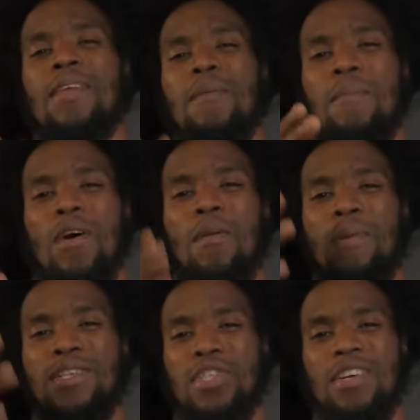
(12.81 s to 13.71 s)
being a part of
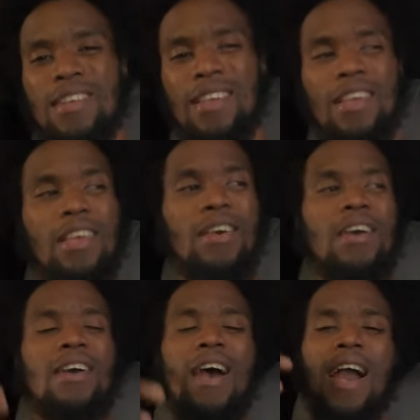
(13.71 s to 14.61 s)
my journey.
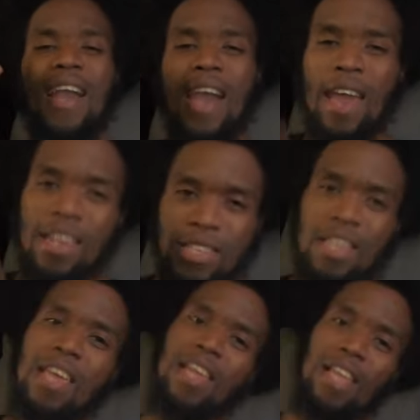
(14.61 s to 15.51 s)
I gotta
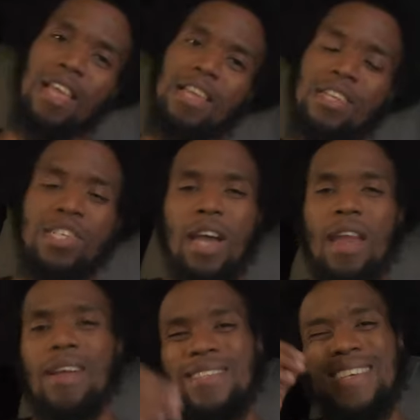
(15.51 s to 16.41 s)
say,
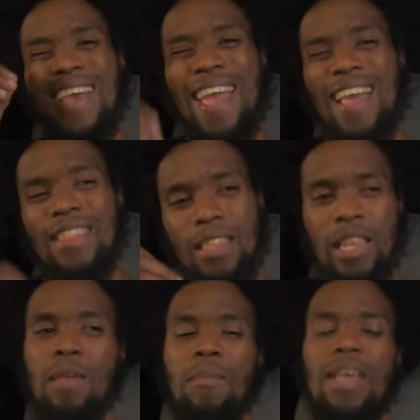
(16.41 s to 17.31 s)
shout out to
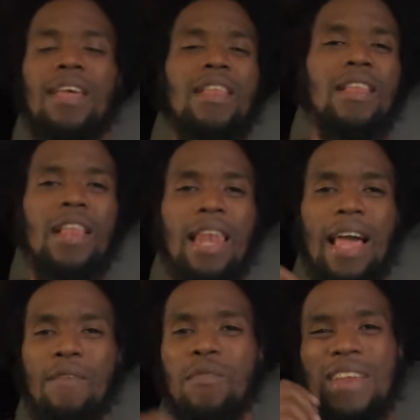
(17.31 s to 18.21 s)
Anthony, man.
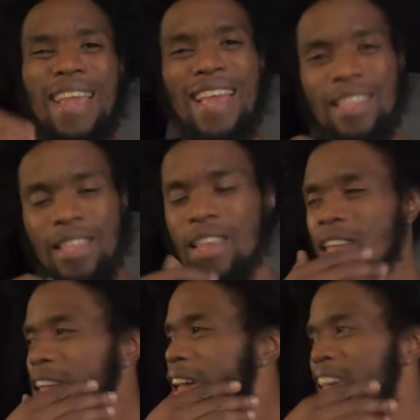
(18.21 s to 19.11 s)
Life with Anthony.